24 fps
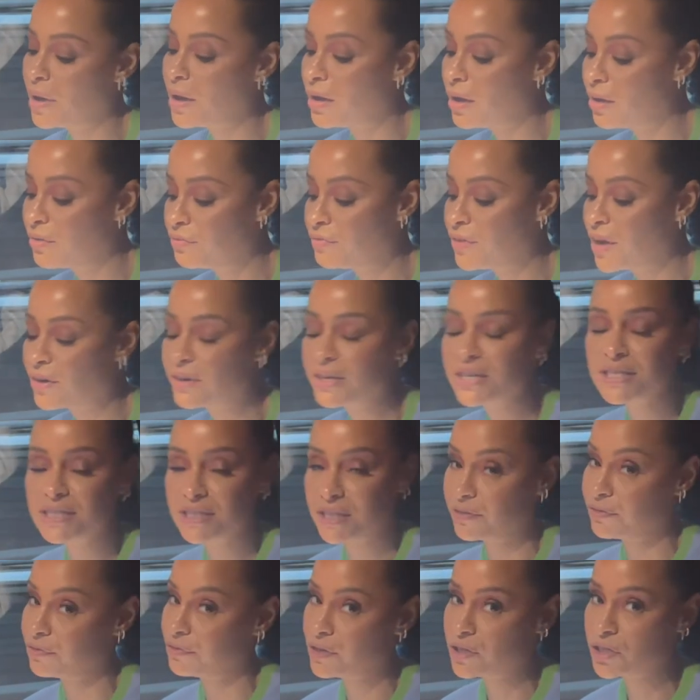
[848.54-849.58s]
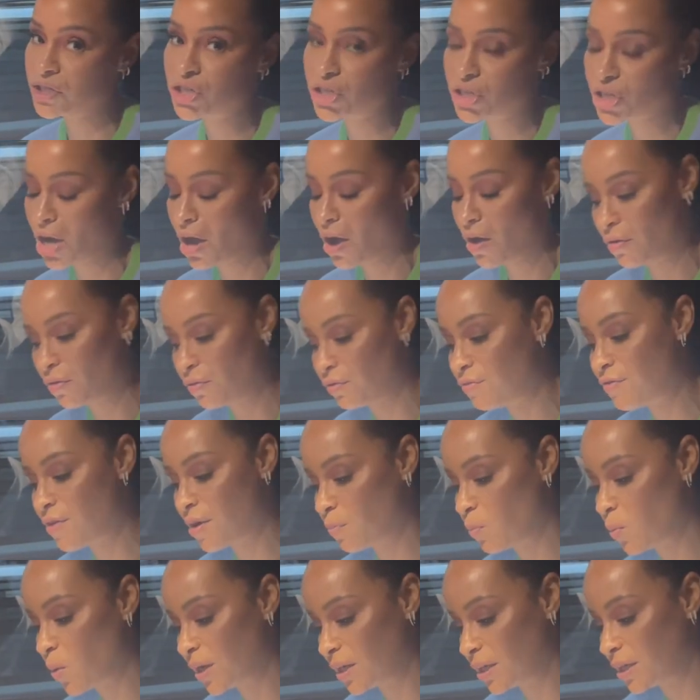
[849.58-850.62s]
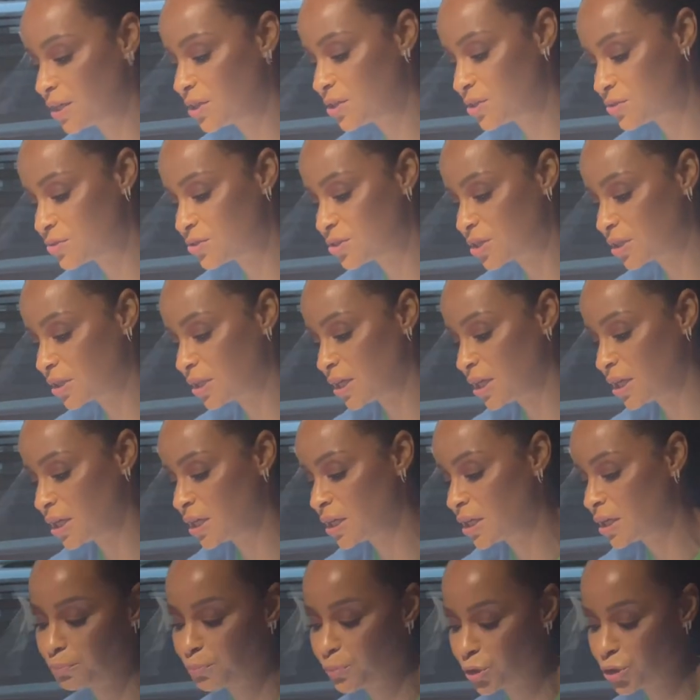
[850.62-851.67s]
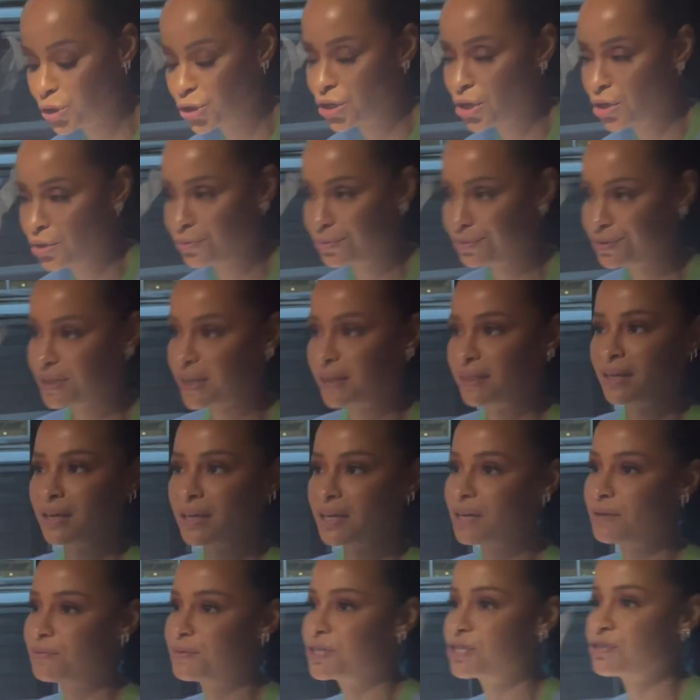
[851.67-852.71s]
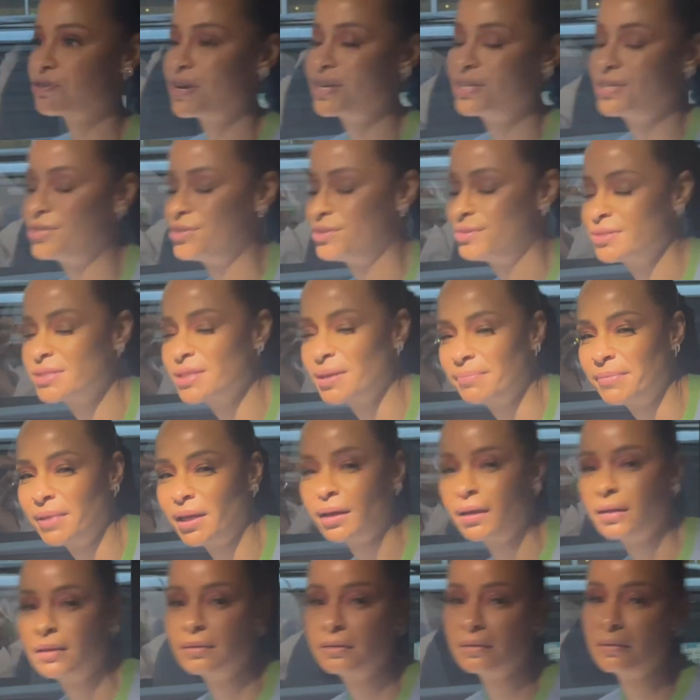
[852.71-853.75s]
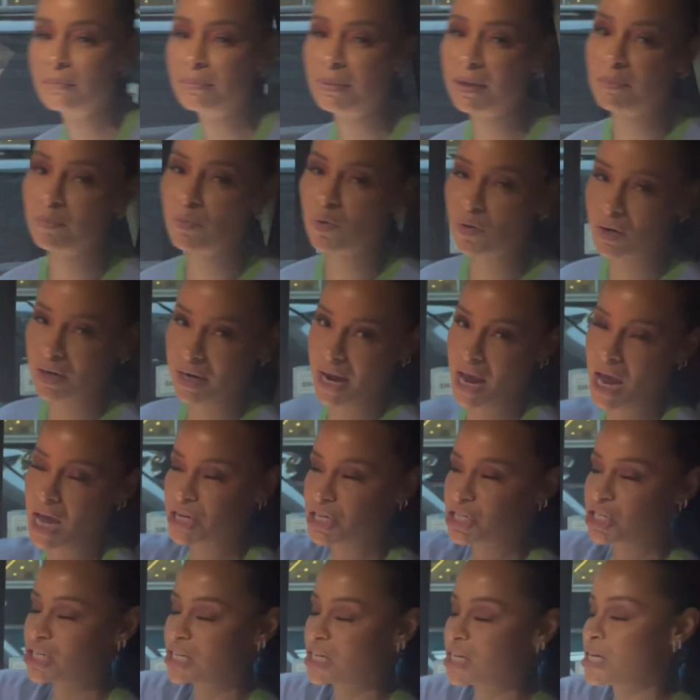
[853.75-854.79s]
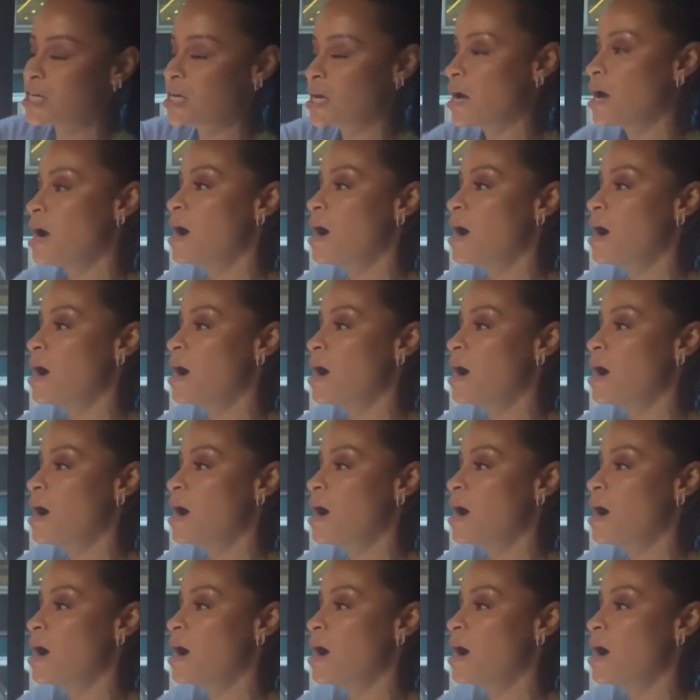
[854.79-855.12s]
A very different show from what he usually shows. I think he was trying to do something a little bit more edgy.